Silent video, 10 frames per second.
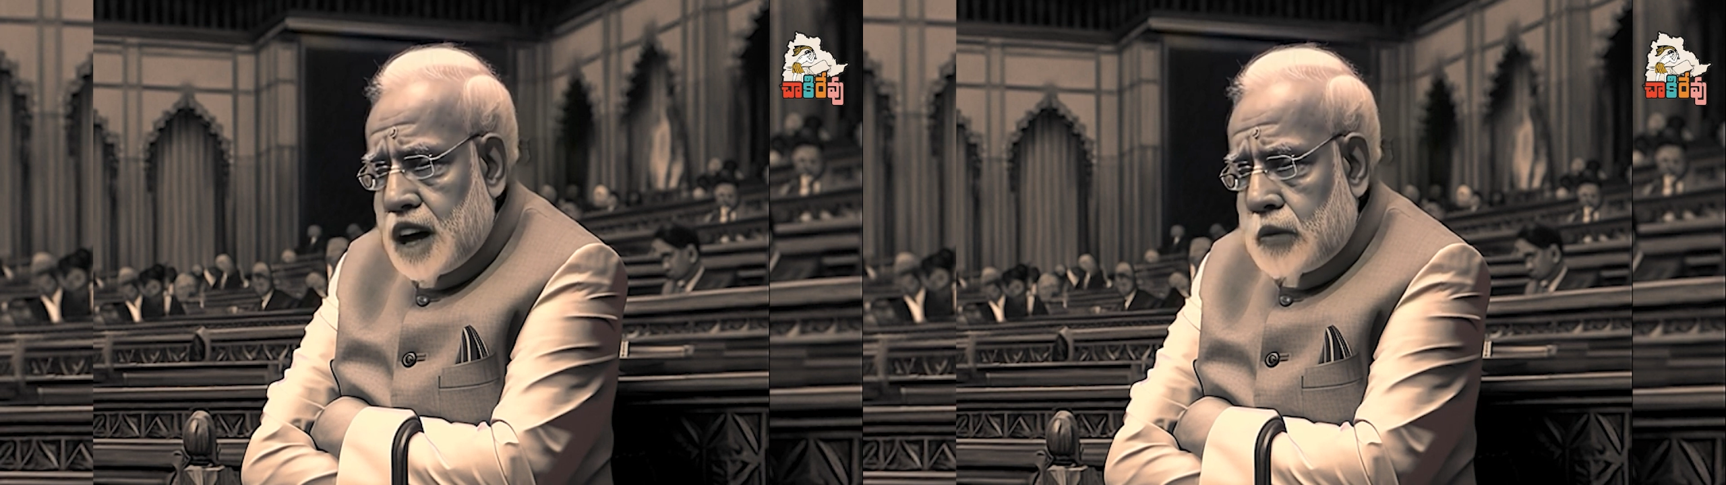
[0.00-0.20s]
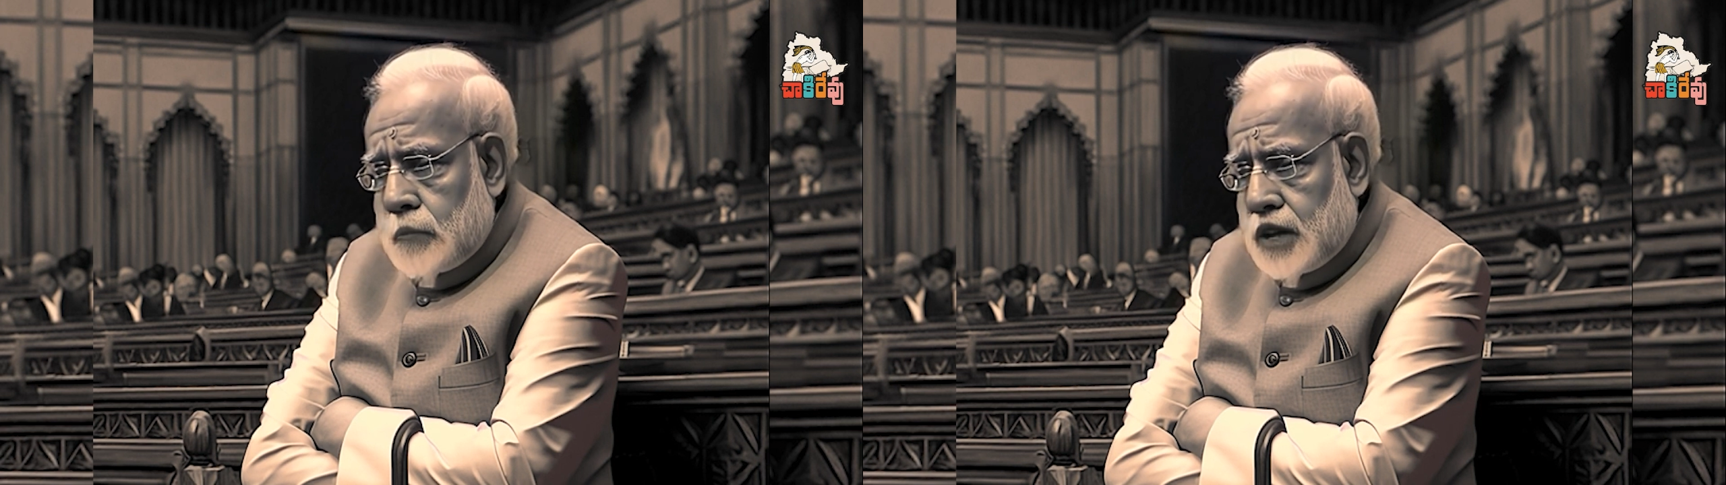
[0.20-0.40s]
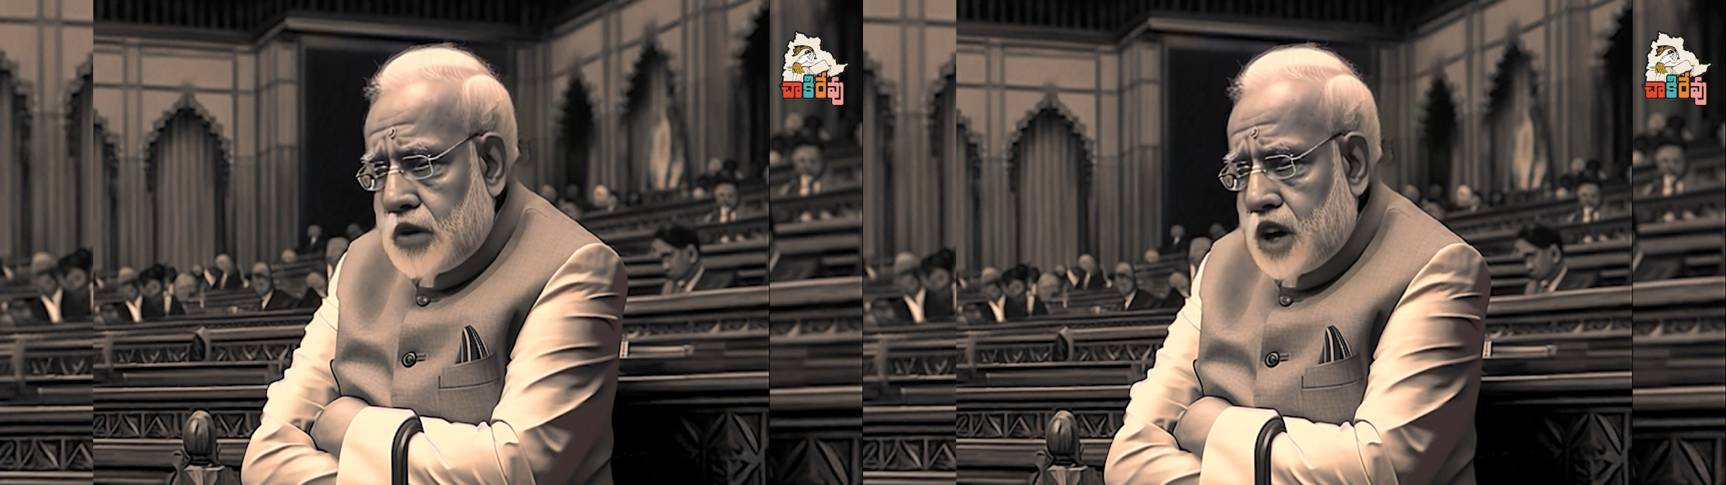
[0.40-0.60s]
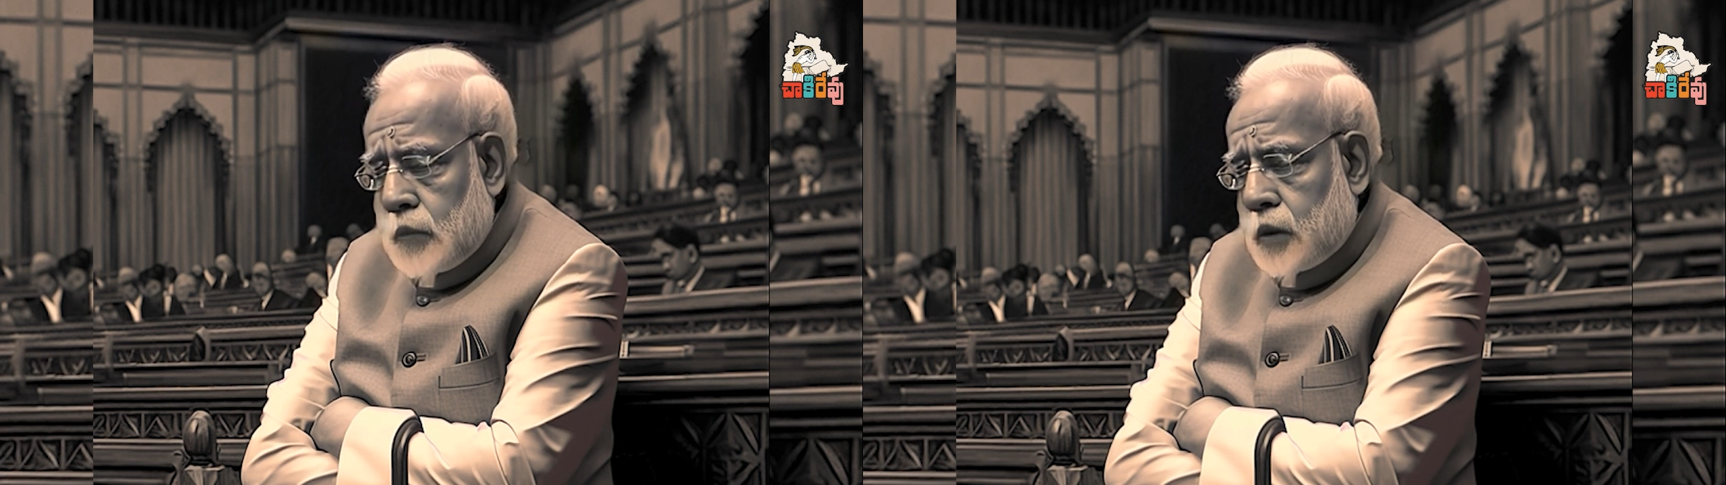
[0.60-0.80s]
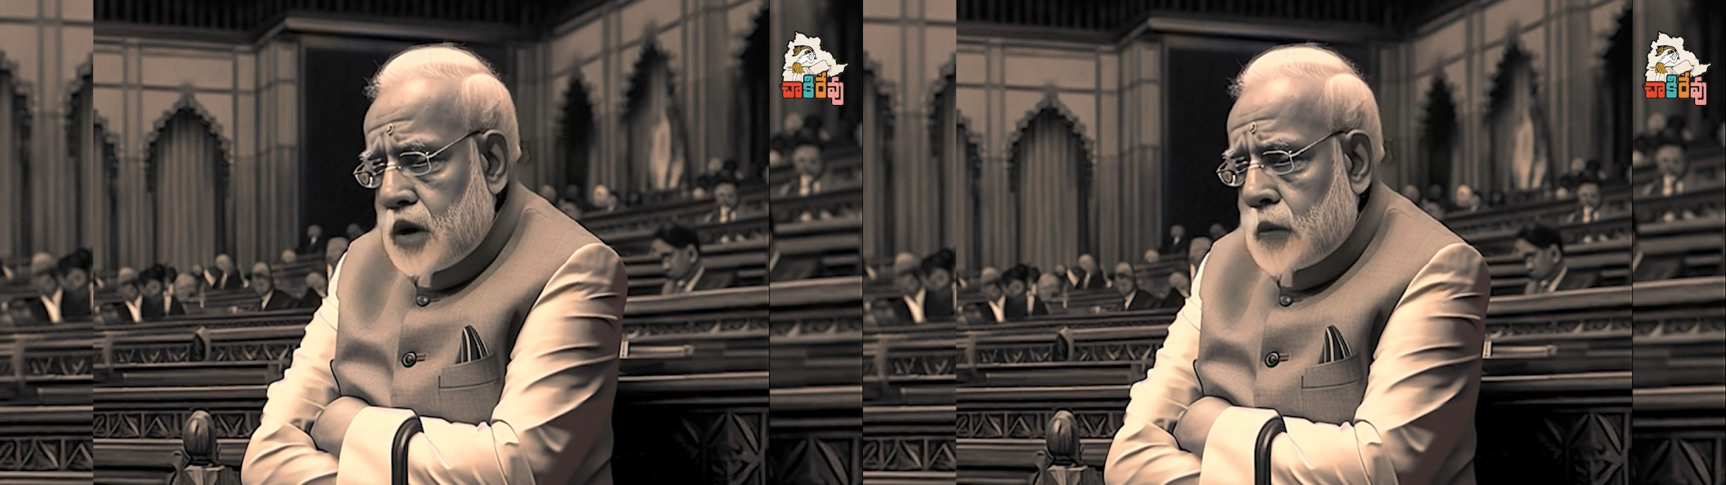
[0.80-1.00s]
I'll make sure
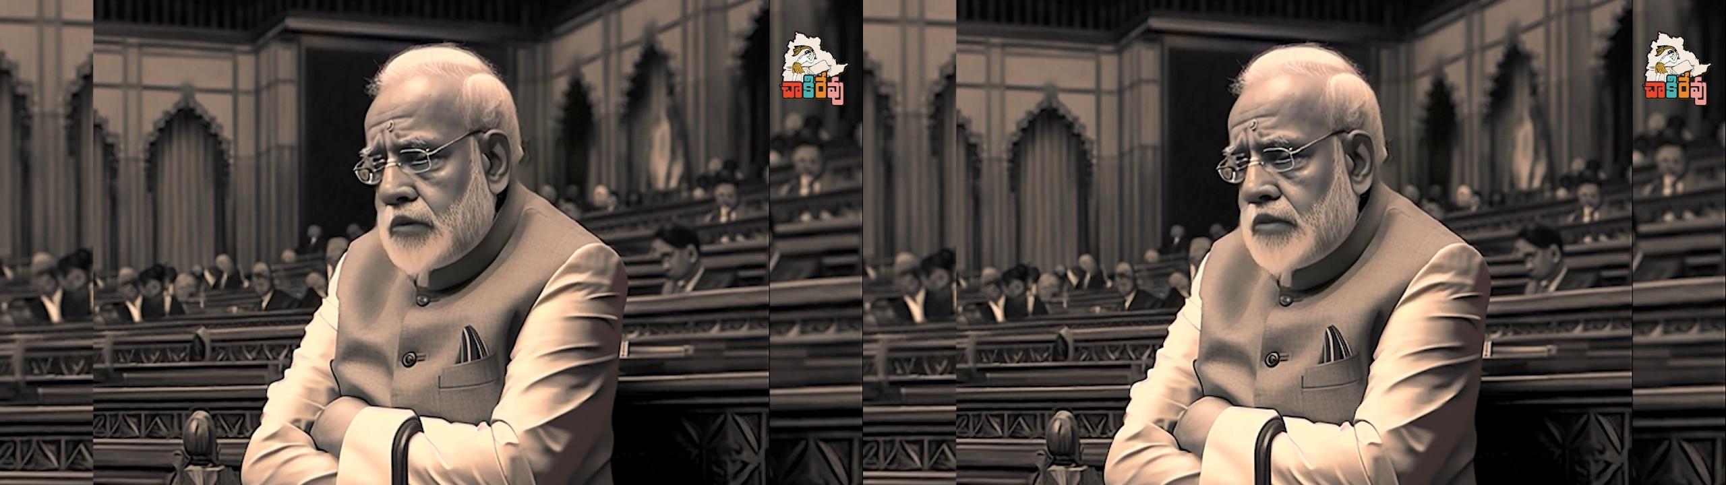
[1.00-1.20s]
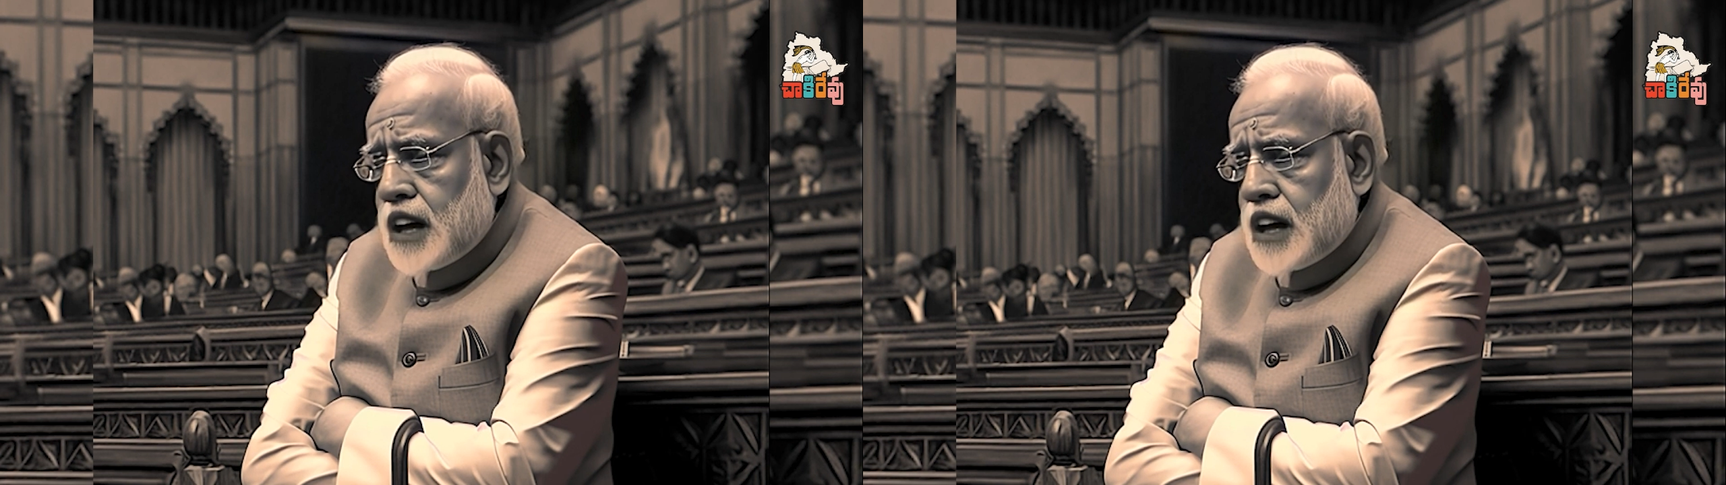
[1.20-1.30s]
to put you in